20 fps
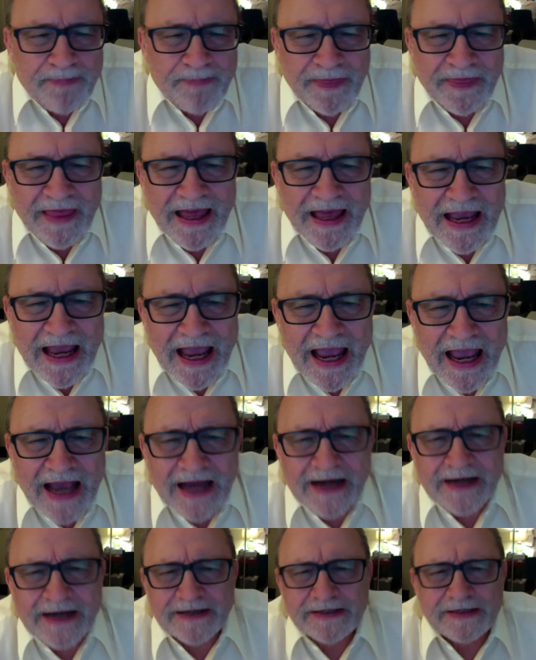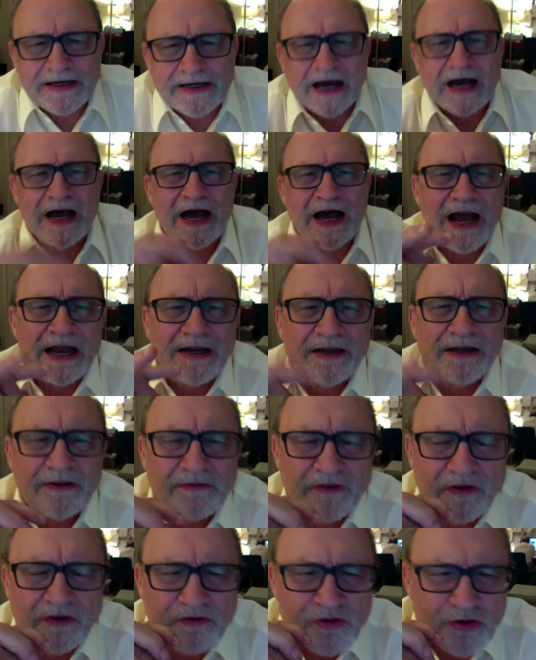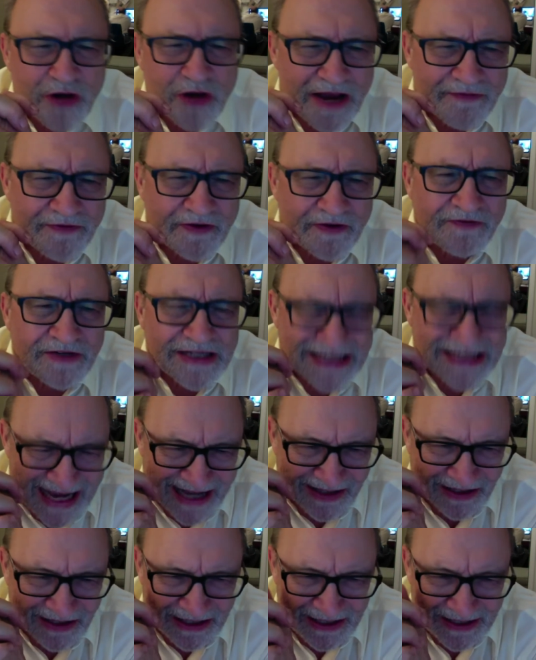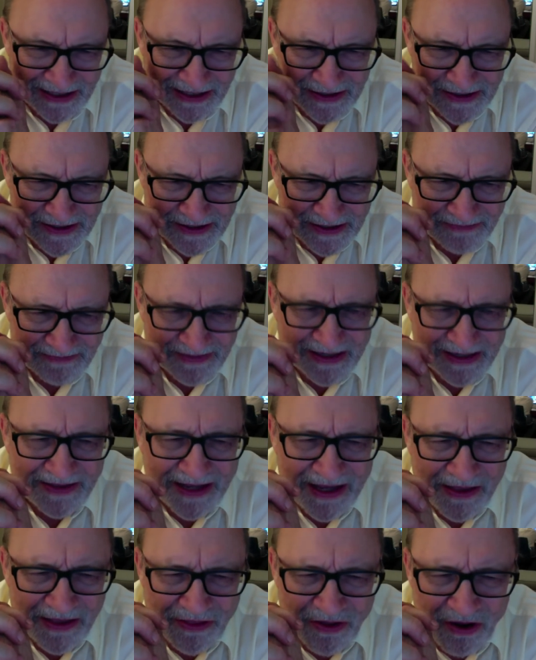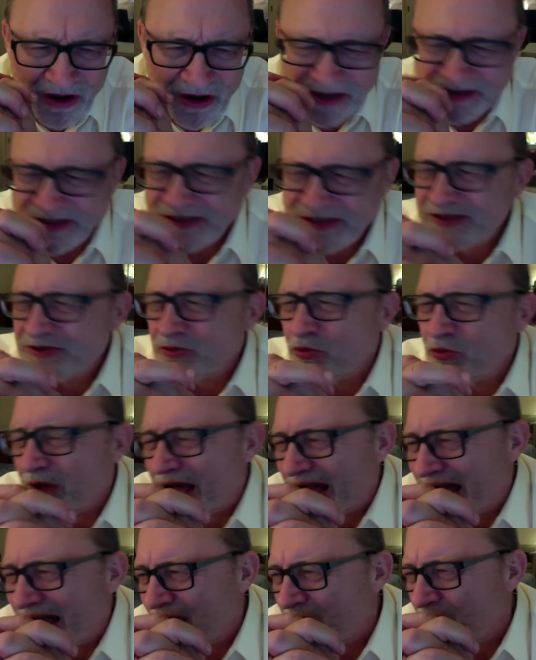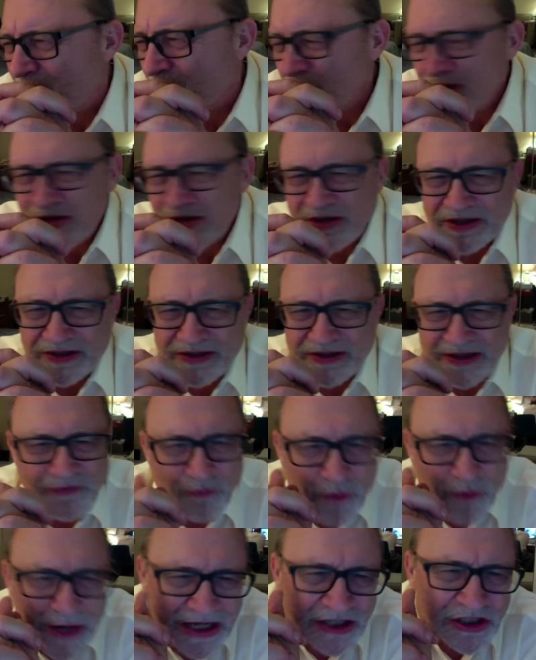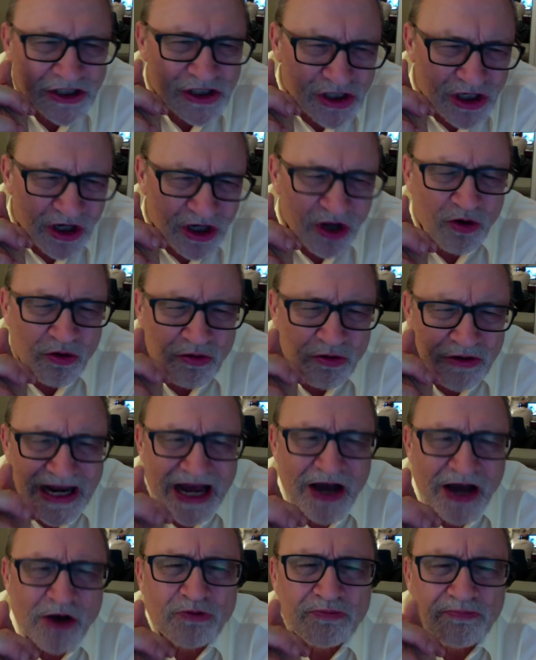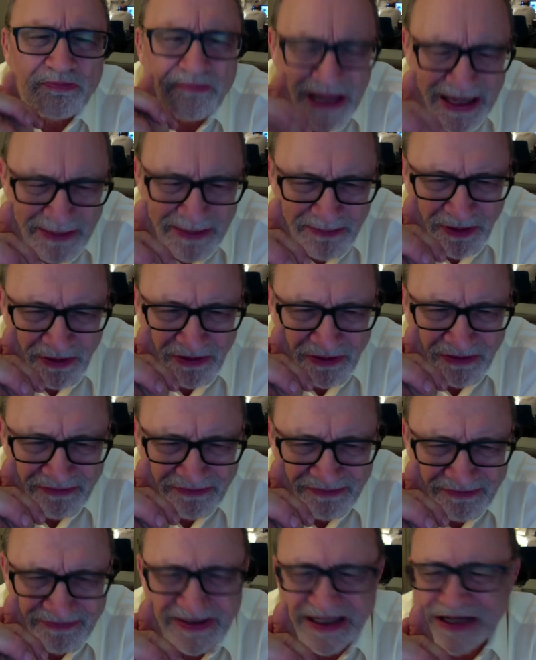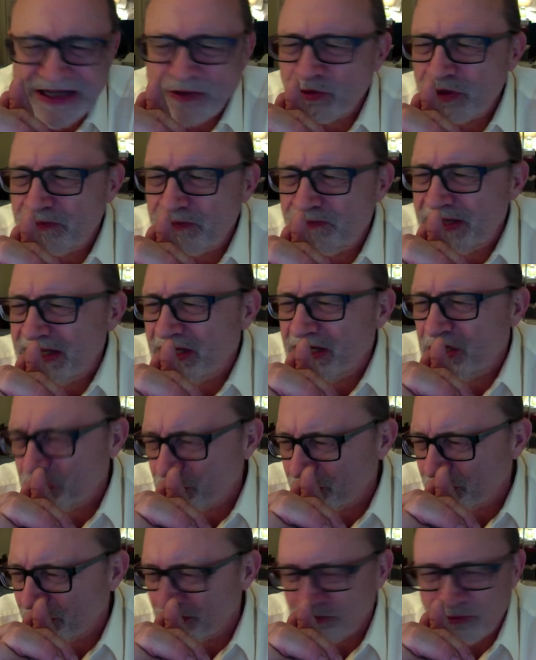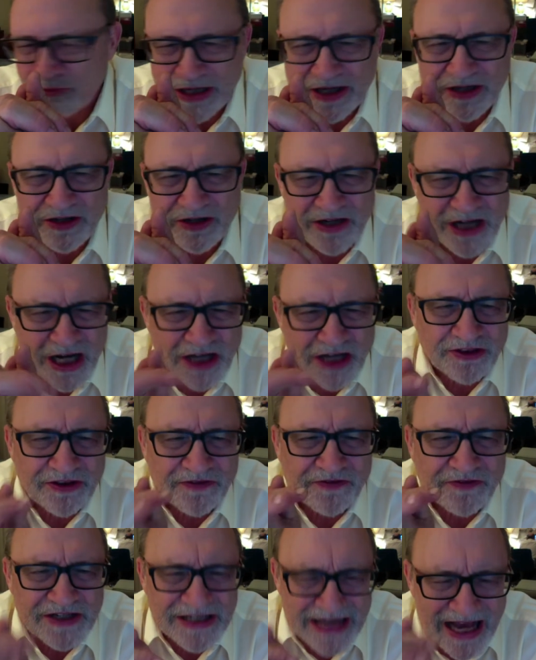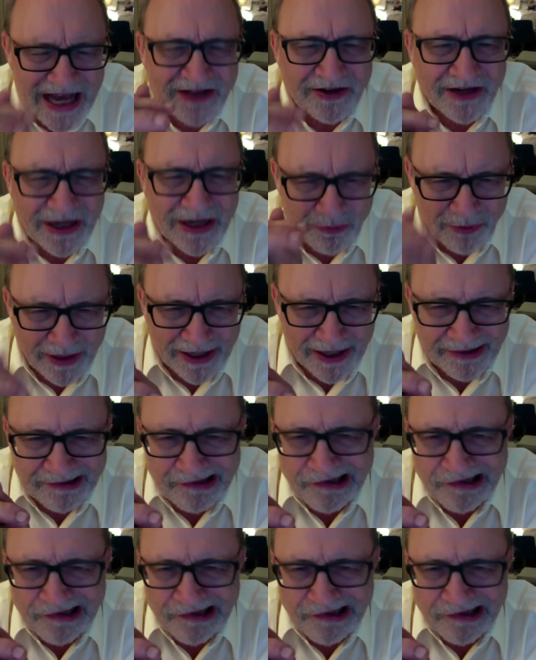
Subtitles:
They had a high level of traffic fatalities, and they thought, wow, if we could slow down people, it would be good, and we could cut the fatality rate.